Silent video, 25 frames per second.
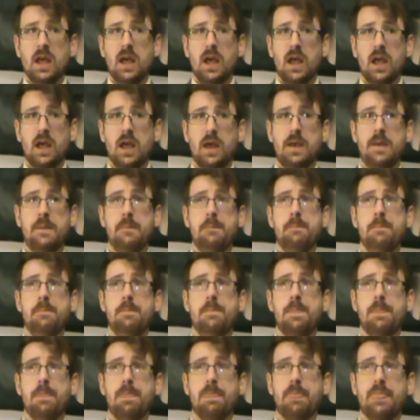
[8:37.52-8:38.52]

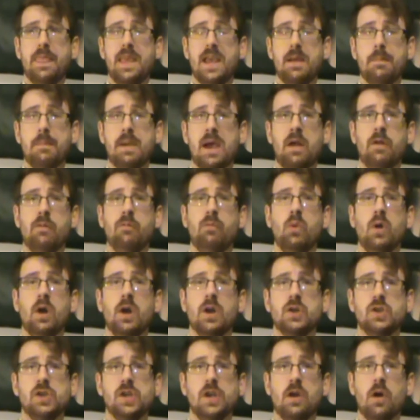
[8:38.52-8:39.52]
the amount of
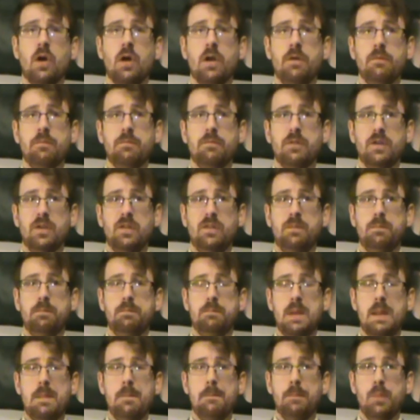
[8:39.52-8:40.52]
work she kind of has
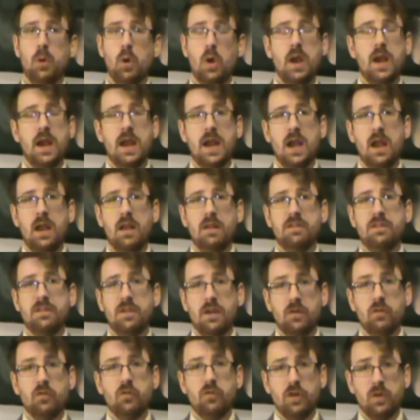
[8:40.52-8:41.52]
been putting in
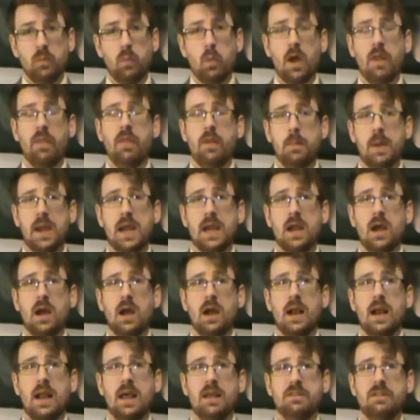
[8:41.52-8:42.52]
since she won the Mae
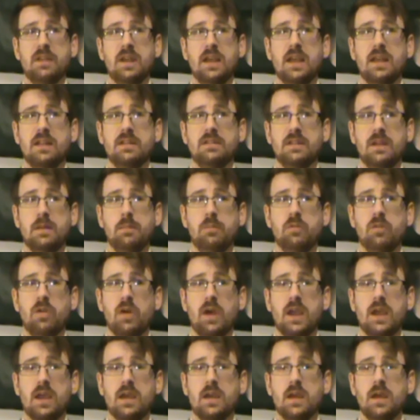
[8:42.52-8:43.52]
Young Classic. It seems
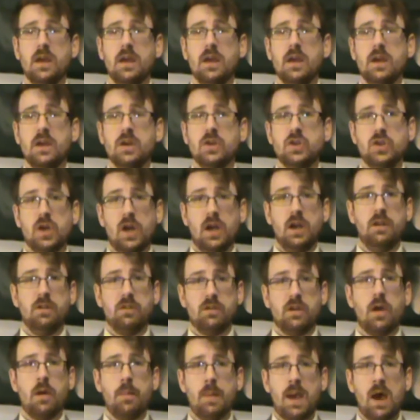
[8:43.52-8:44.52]
like
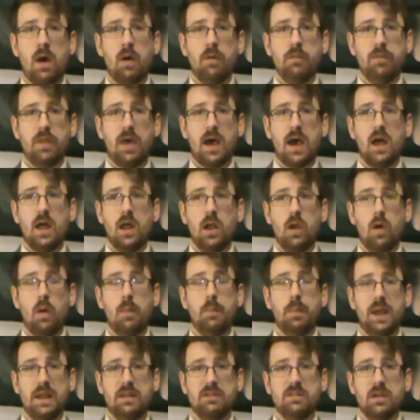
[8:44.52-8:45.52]
Shayna's come out of that a
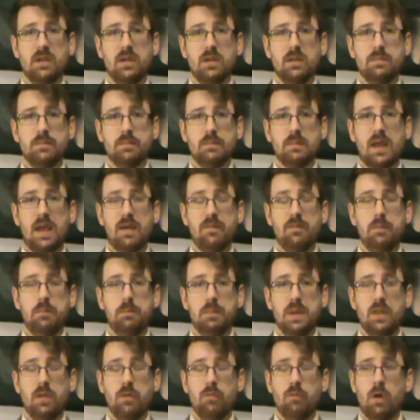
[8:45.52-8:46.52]
lot better, having
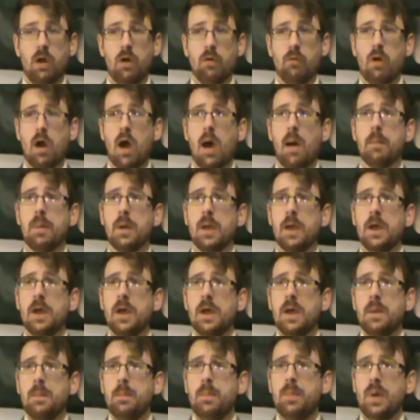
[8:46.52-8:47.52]
been the runner-up.
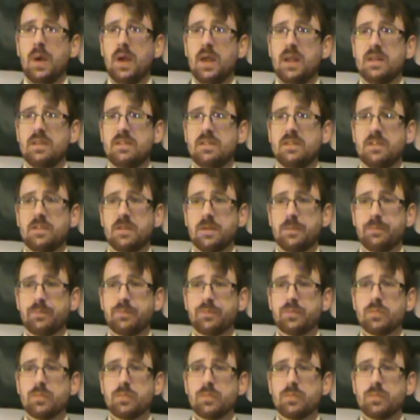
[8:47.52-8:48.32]
But